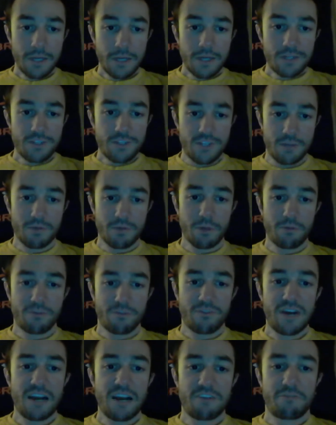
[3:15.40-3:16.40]
Tip number
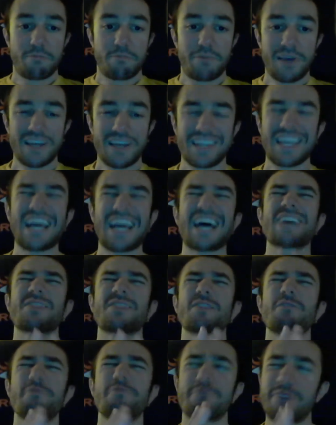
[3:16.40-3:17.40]
5, pick at
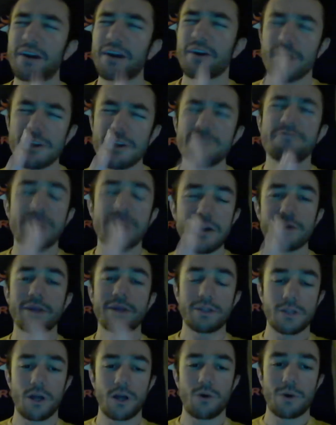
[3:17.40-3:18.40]
the very, very
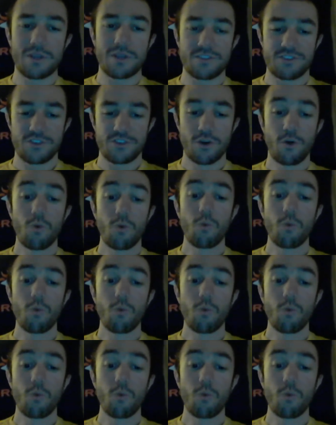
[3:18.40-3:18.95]
lowest